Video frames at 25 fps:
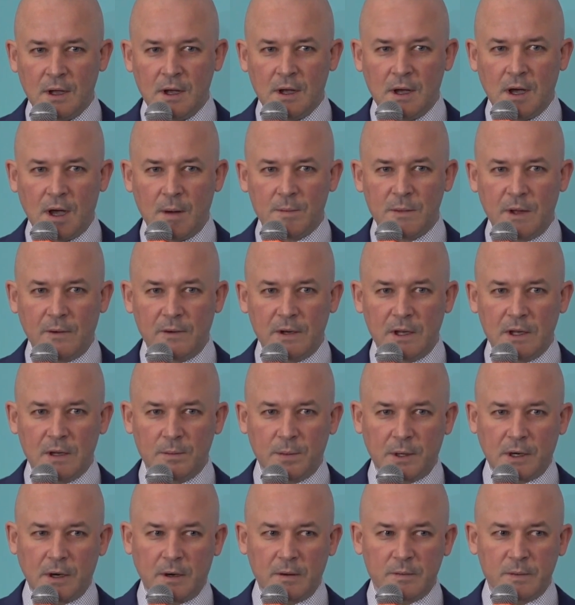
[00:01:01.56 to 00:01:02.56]

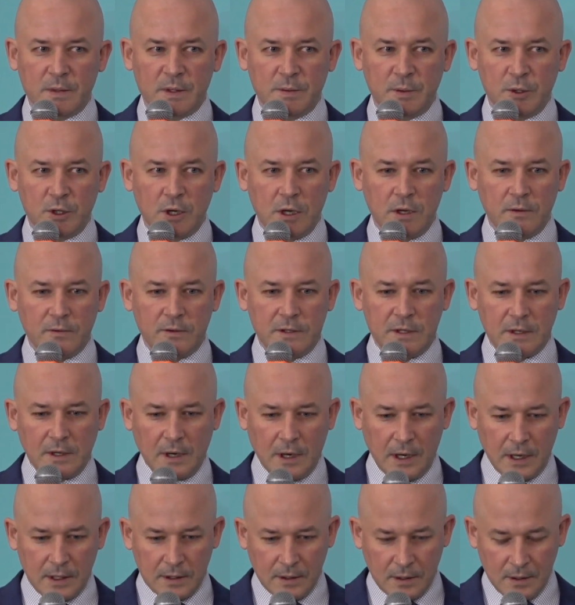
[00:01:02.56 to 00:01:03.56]
today's
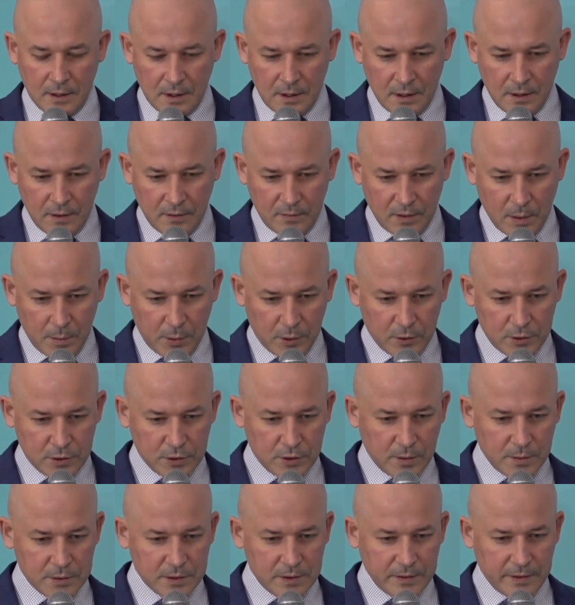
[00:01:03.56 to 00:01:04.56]

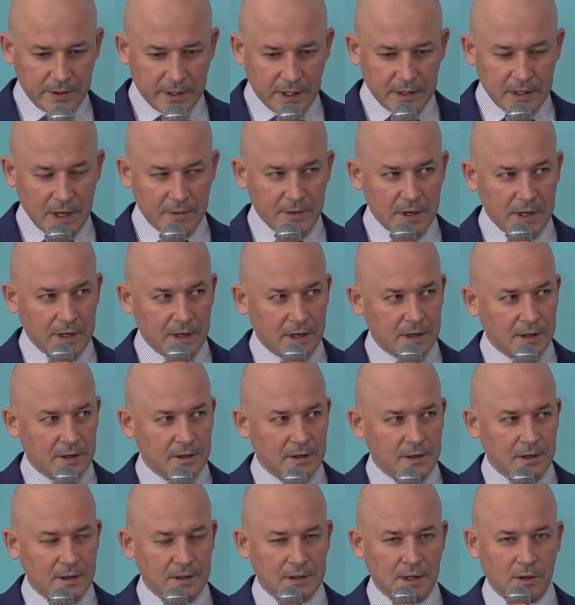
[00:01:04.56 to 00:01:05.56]
reality, many
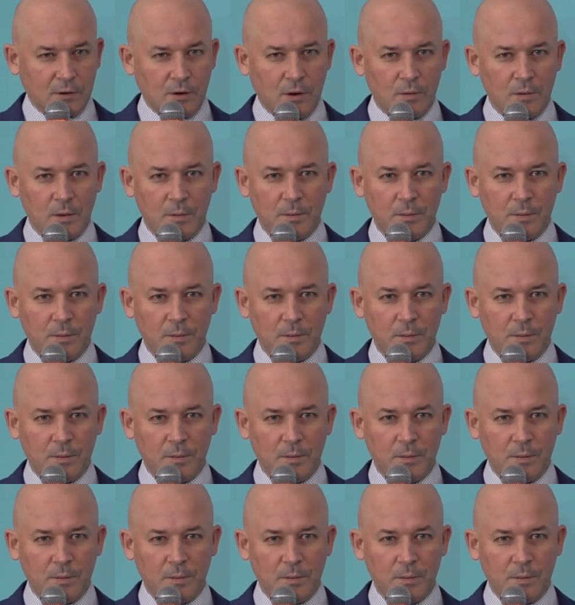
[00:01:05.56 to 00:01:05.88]
vendors